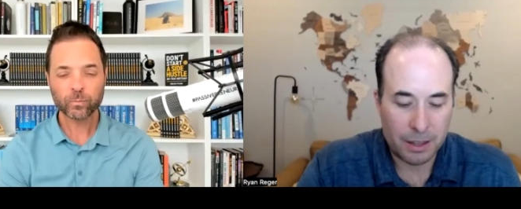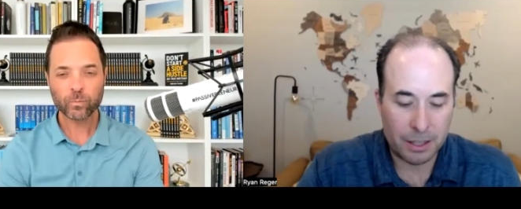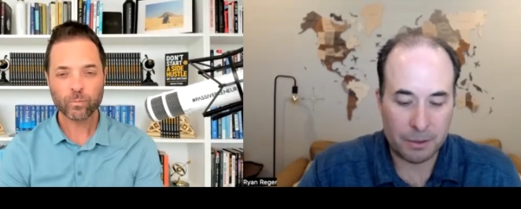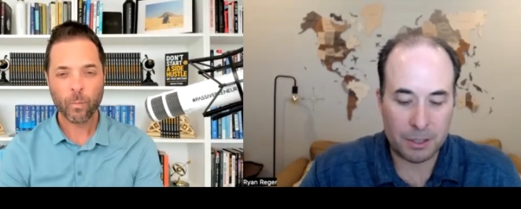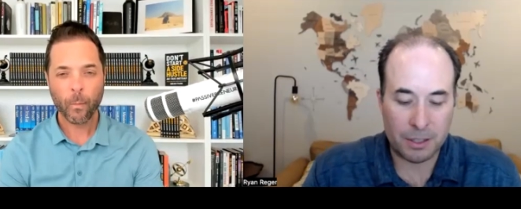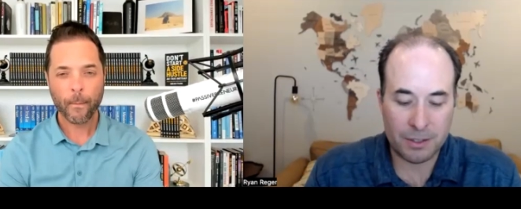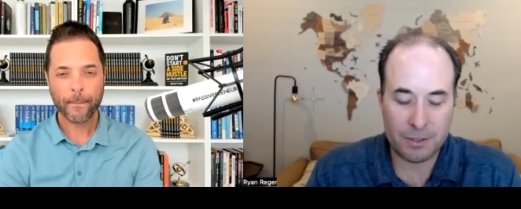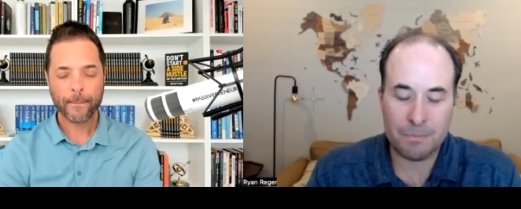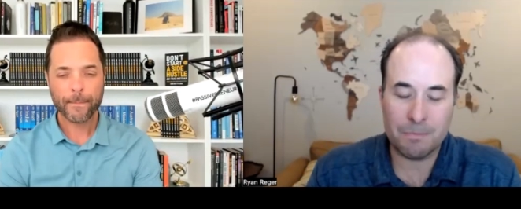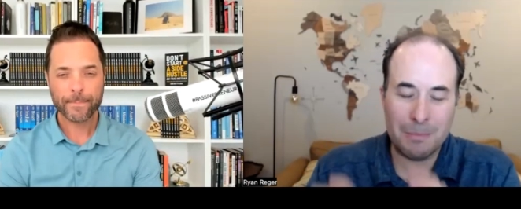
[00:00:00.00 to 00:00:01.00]
Speaker 1: that
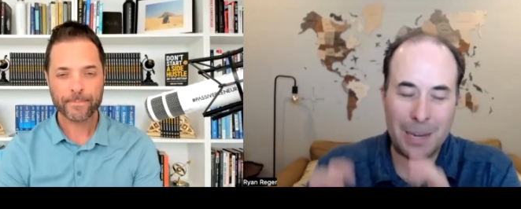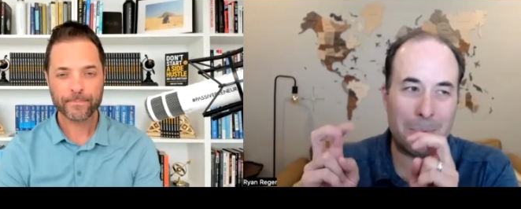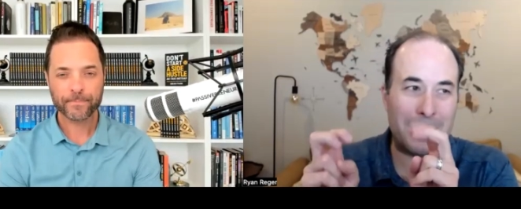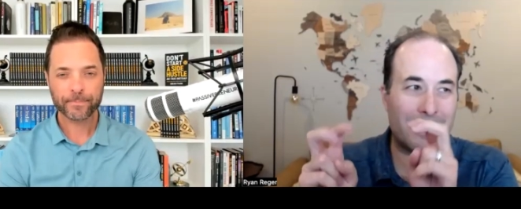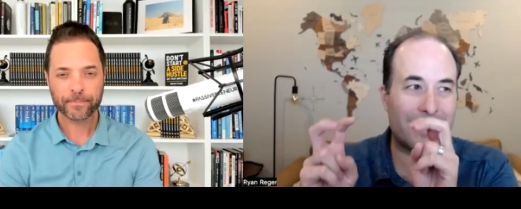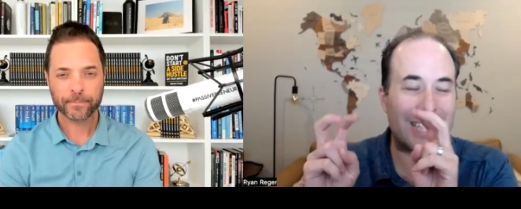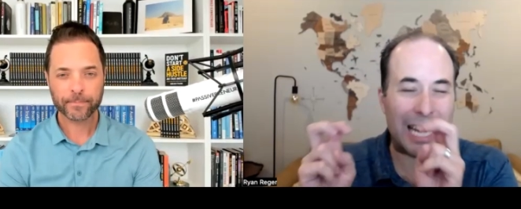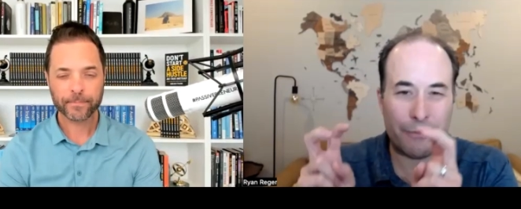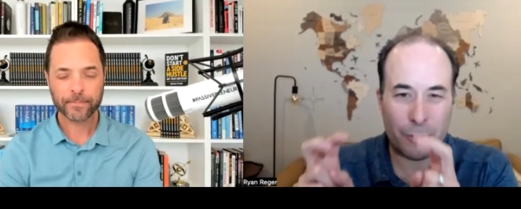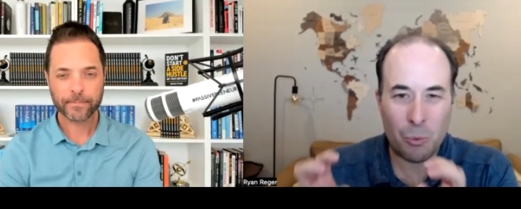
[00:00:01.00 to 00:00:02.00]
this maybe the
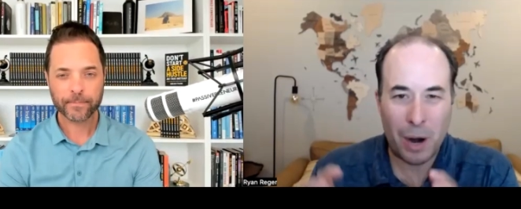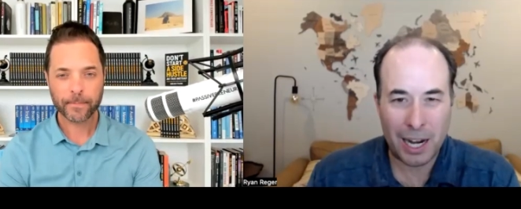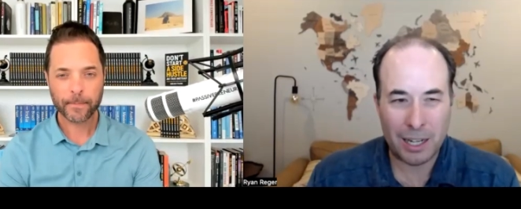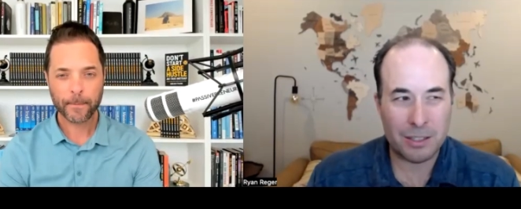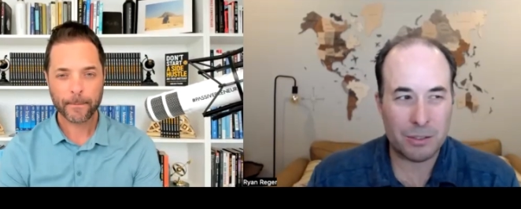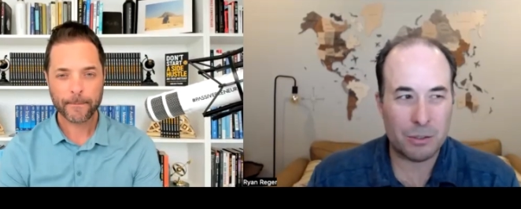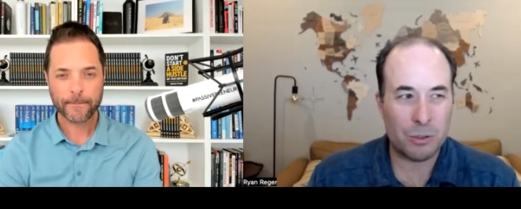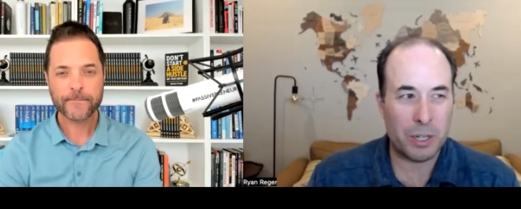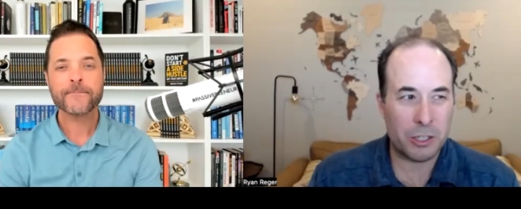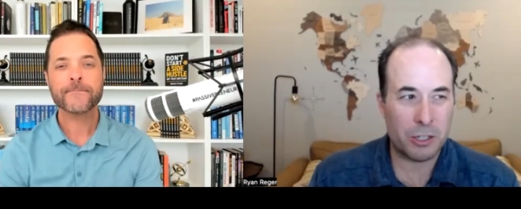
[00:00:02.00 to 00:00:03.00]
safer way to
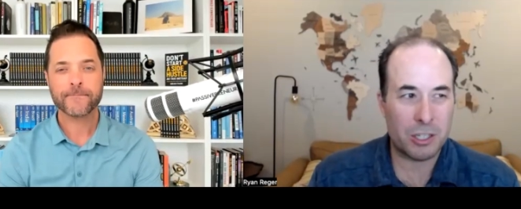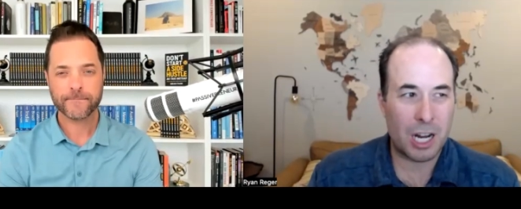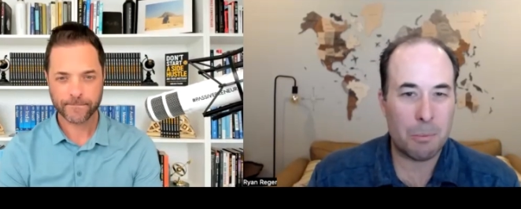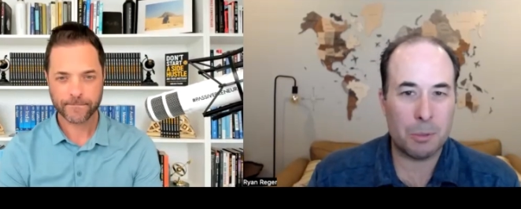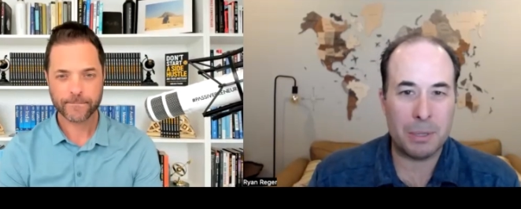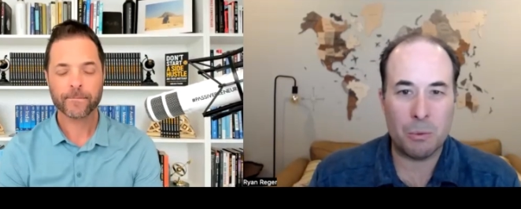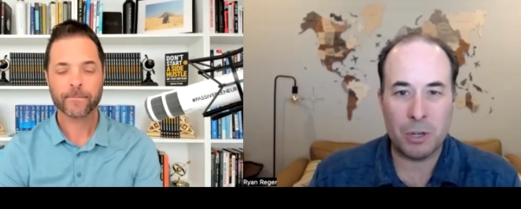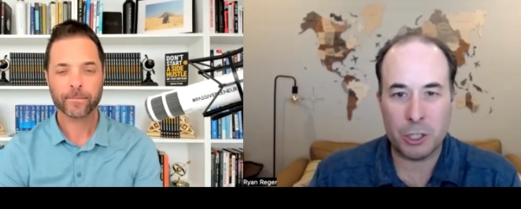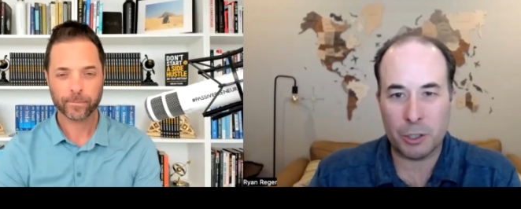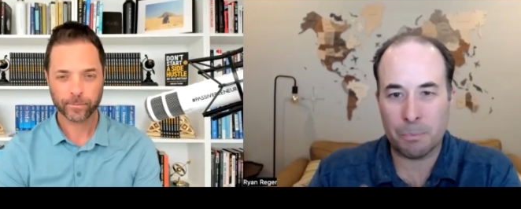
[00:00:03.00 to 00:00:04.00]
quit your job would be
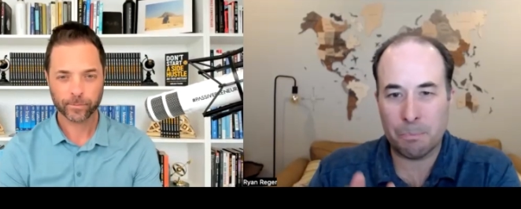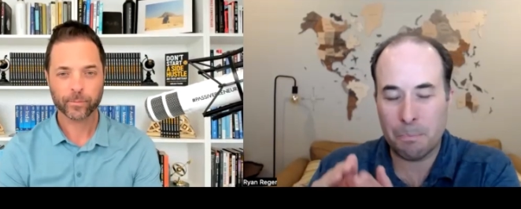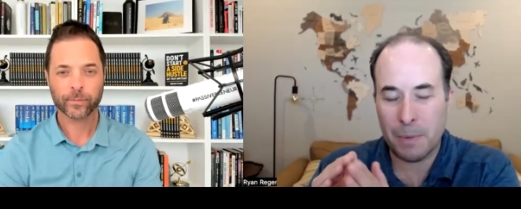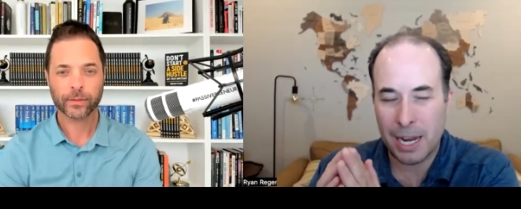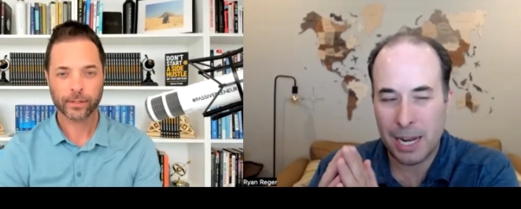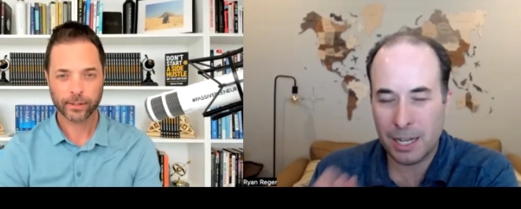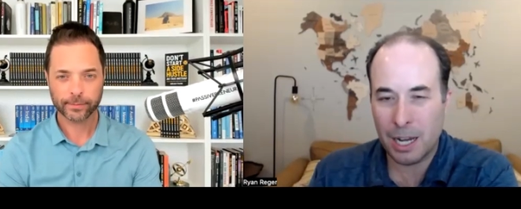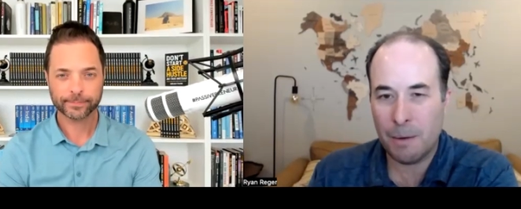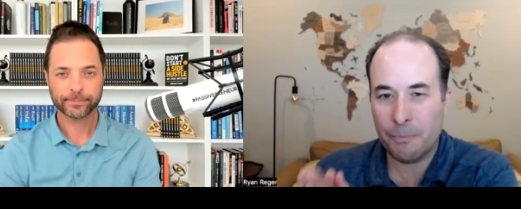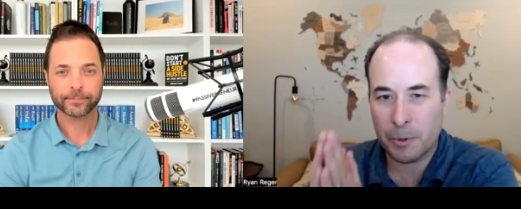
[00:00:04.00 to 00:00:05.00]
when your
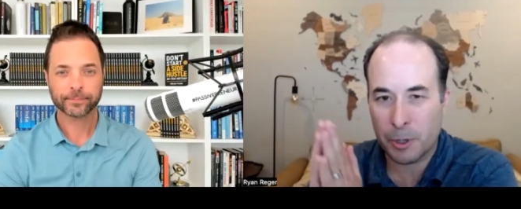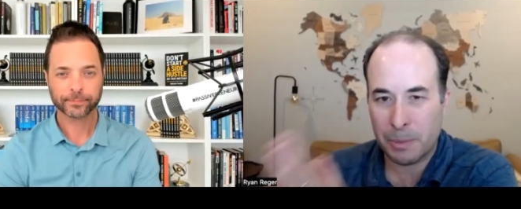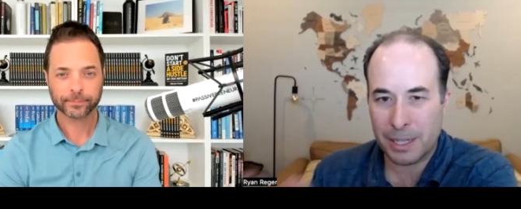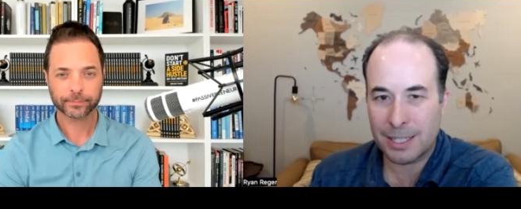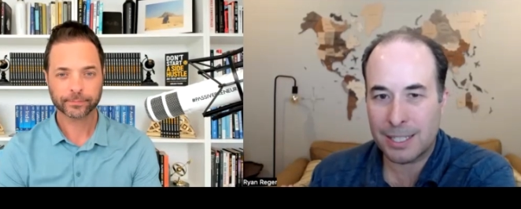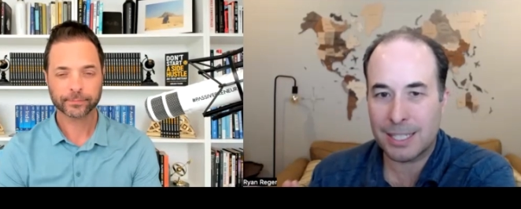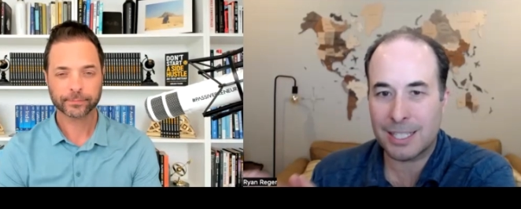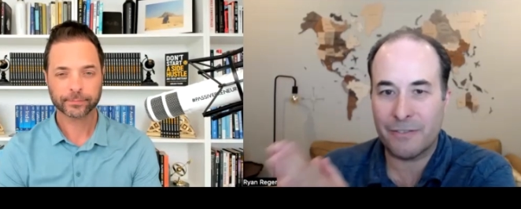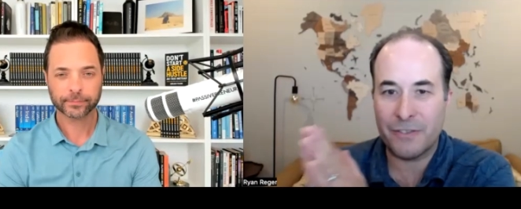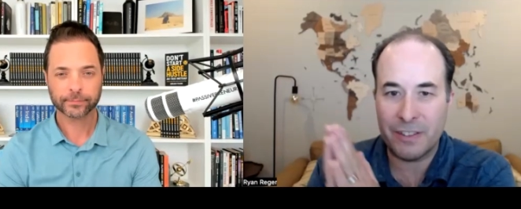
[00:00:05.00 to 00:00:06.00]
income from your business
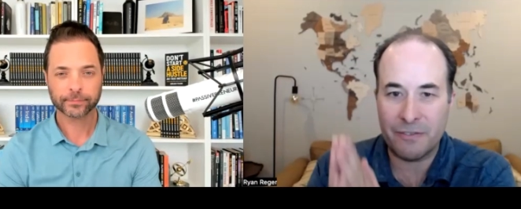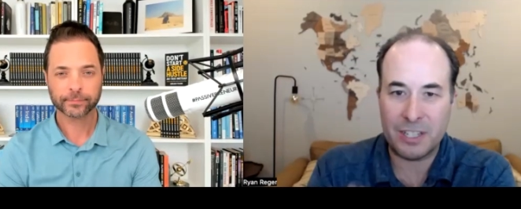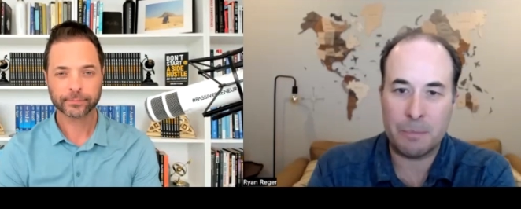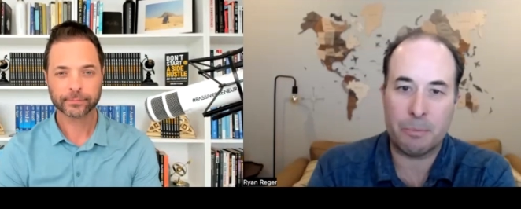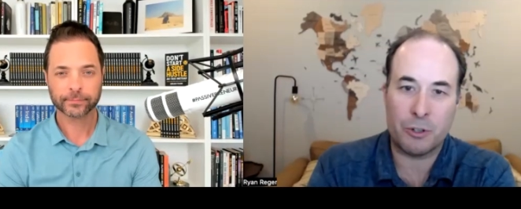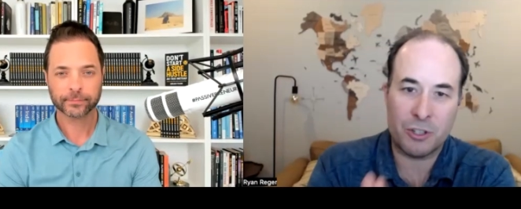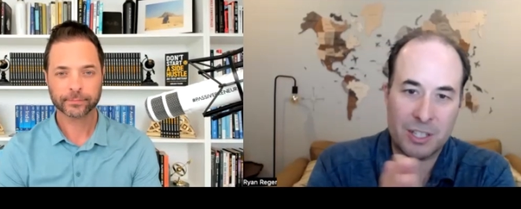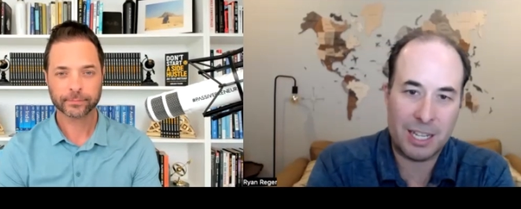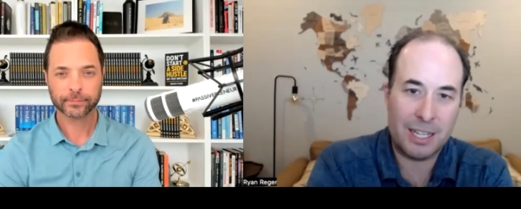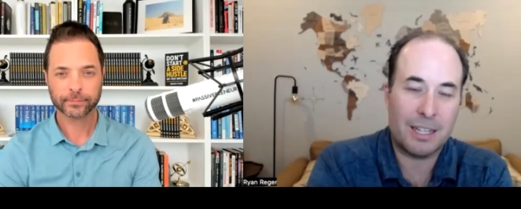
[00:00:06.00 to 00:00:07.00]
is at
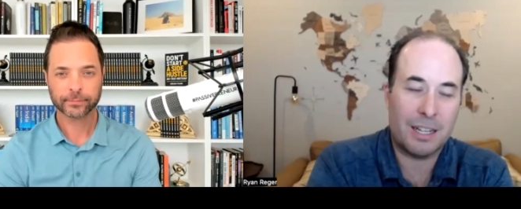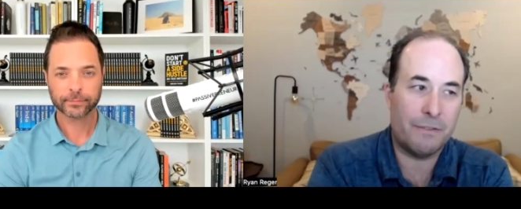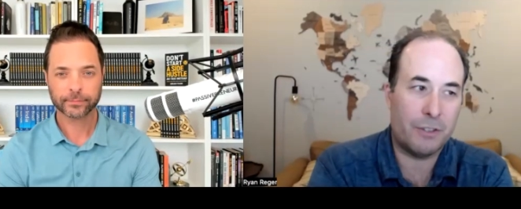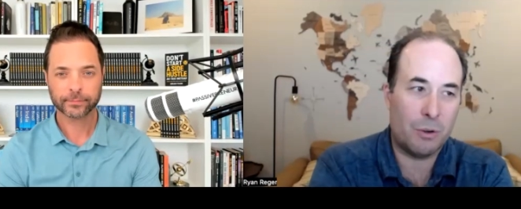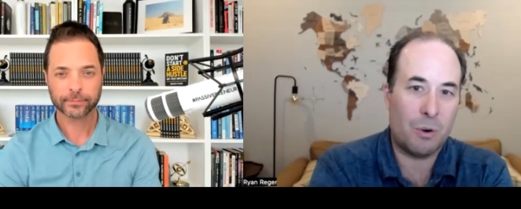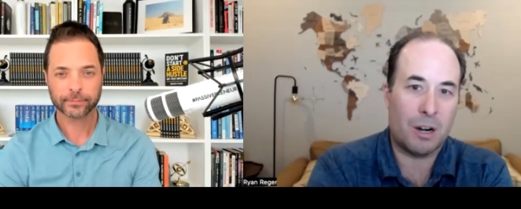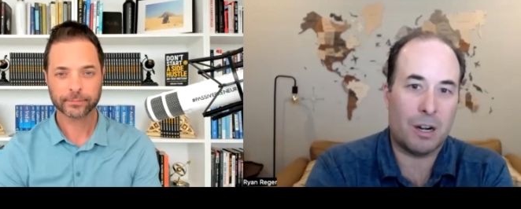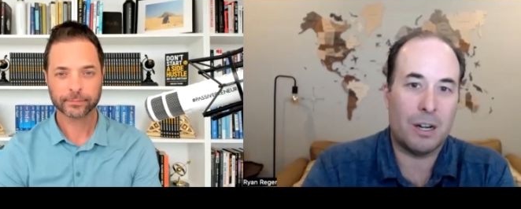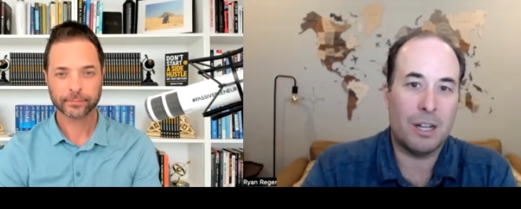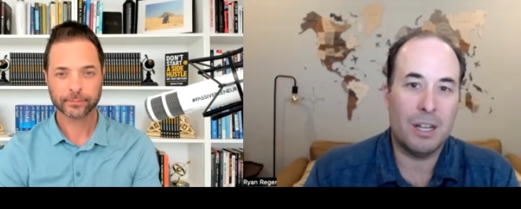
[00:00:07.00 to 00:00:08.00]
50% of
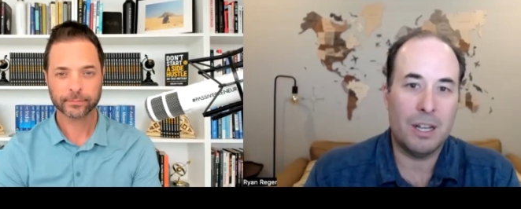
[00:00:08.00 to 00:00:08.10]
your